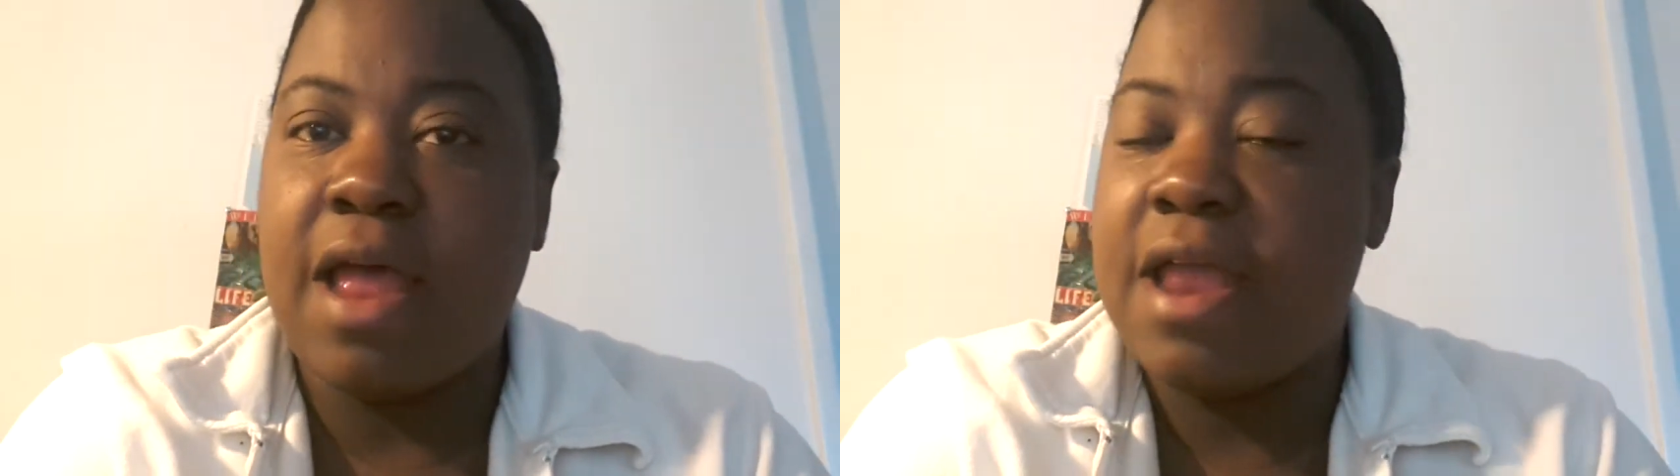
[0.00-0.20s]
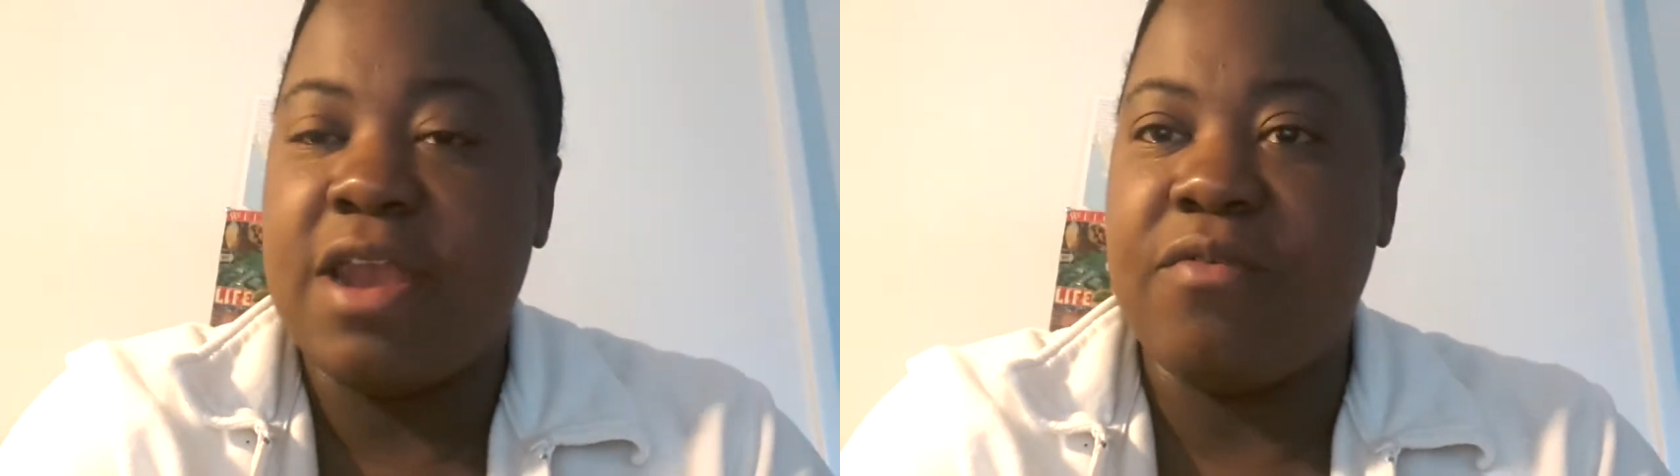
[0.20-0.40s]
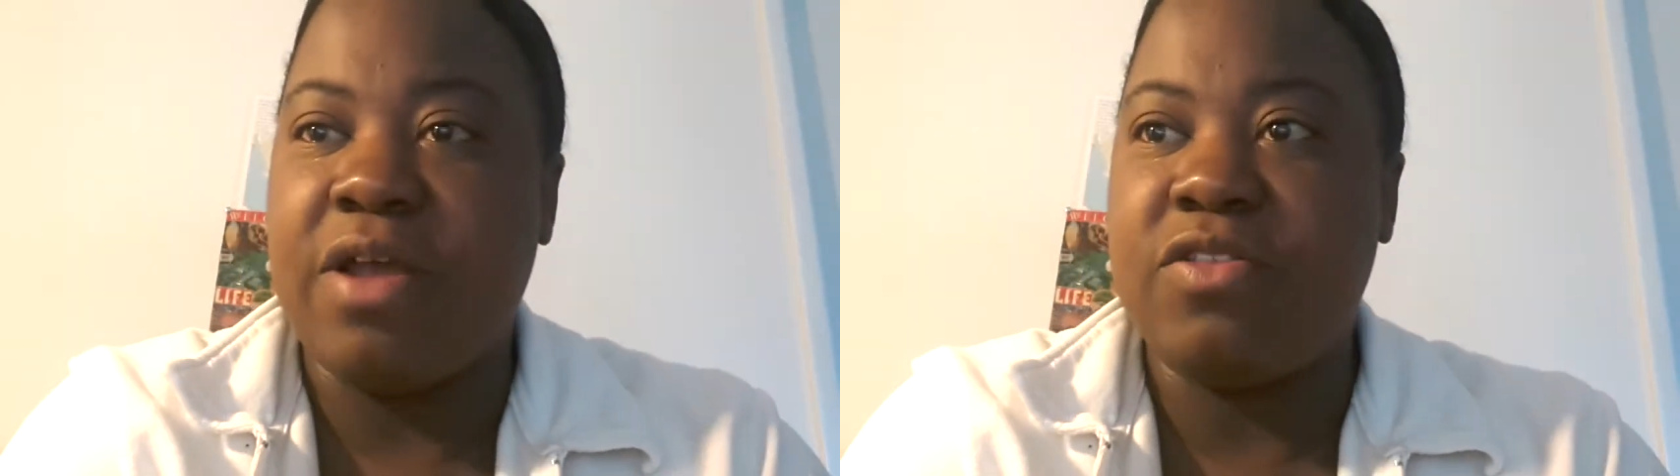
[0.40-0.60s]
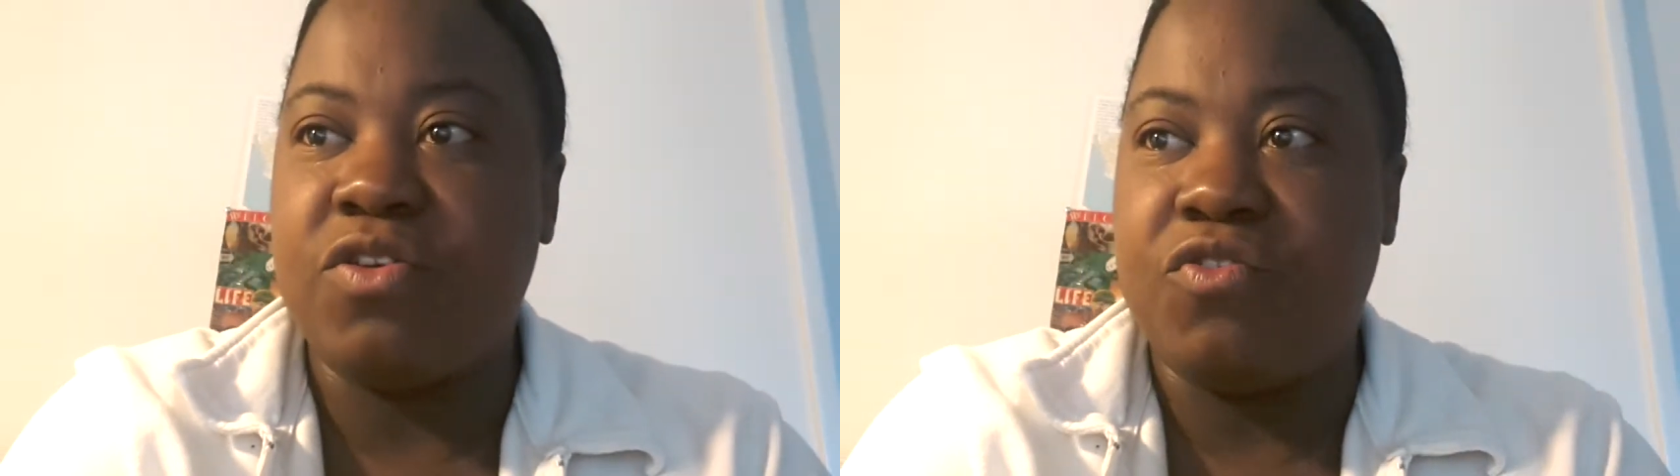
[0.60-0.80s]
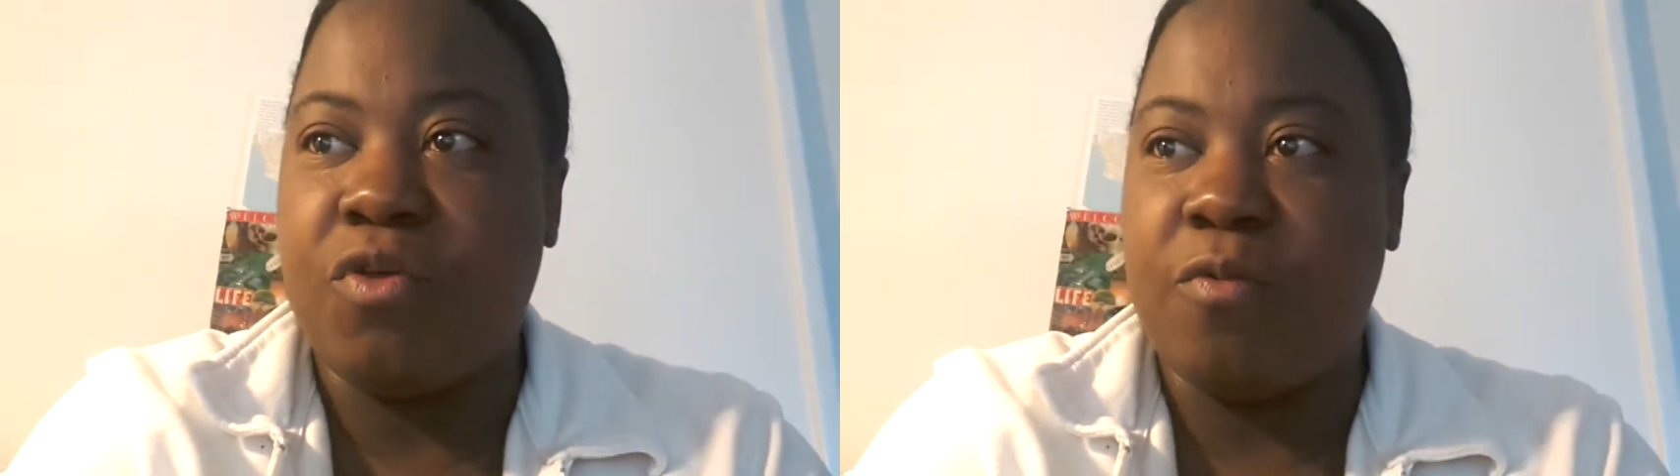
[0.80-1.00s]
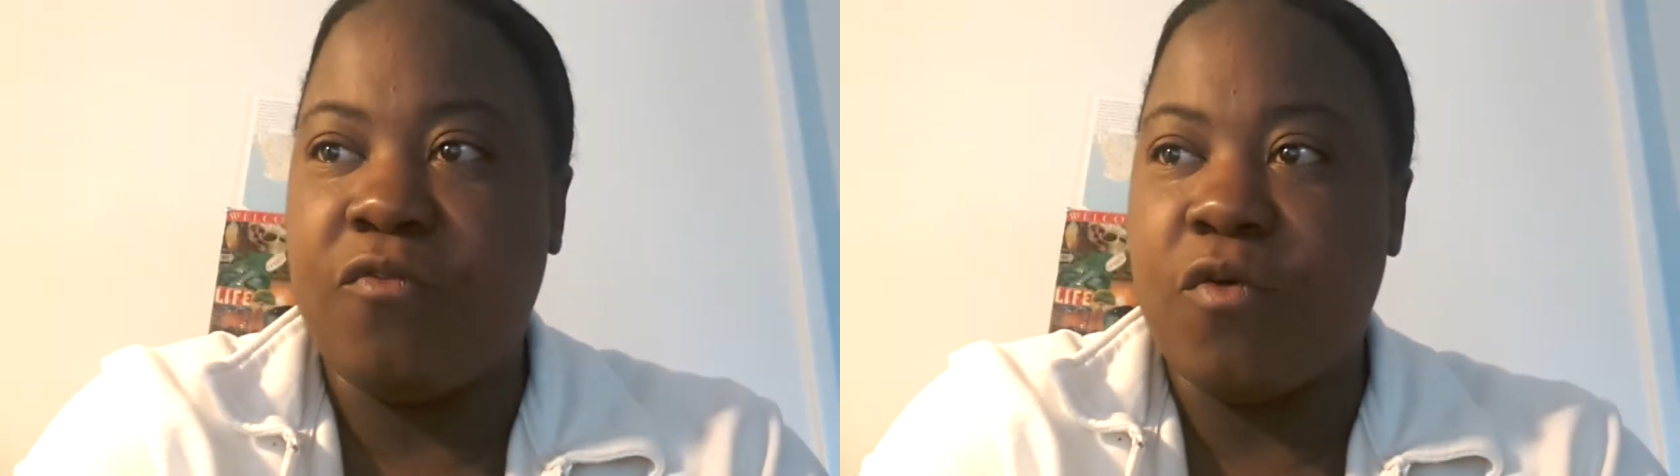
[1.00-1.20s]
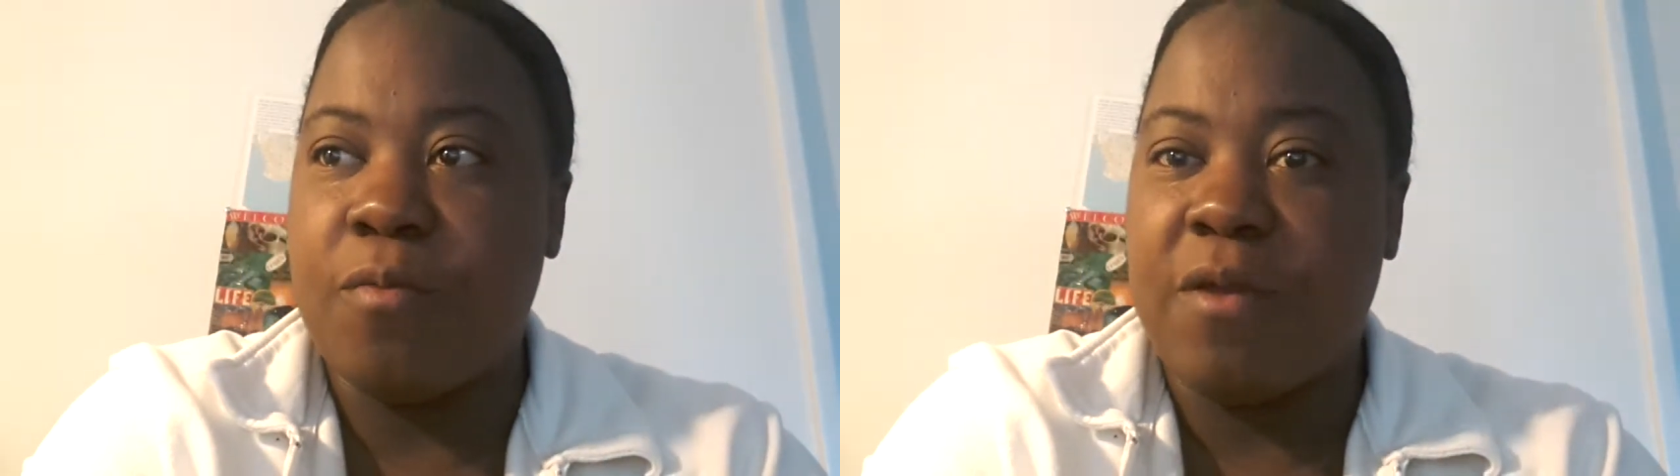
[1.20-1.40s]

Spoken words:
I had never had surgery before.